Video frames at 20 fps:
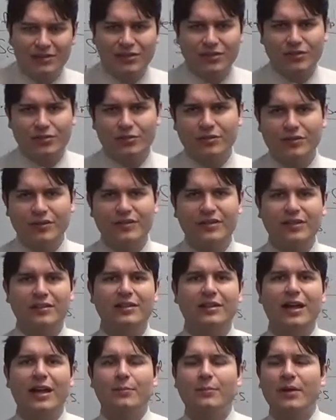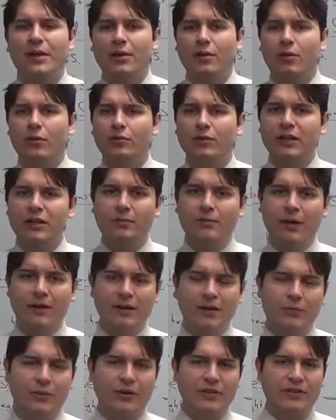students, then I pick only the
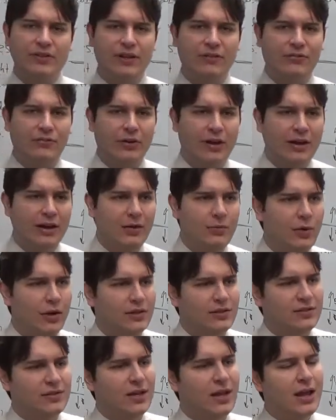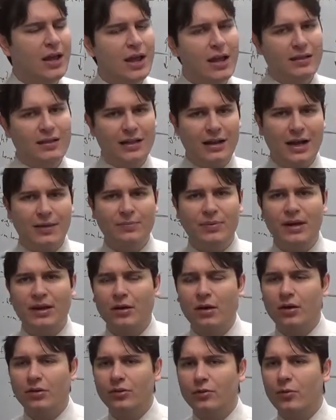Monday, Wednesday, Friday ones, then I pick
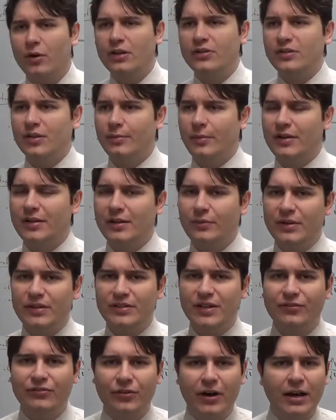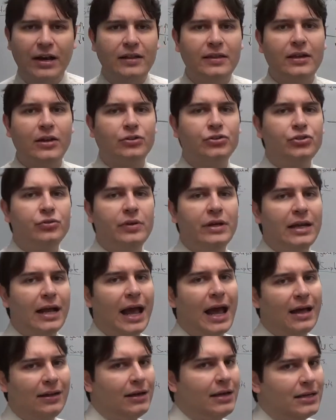all the ones on Monday, Wednesday, Friday that are doing
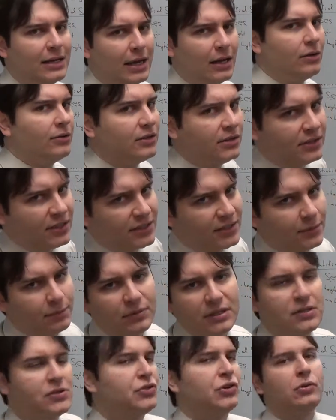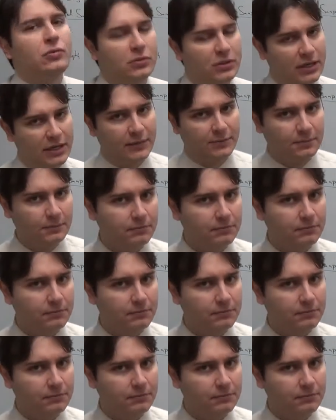allied health disciplines only.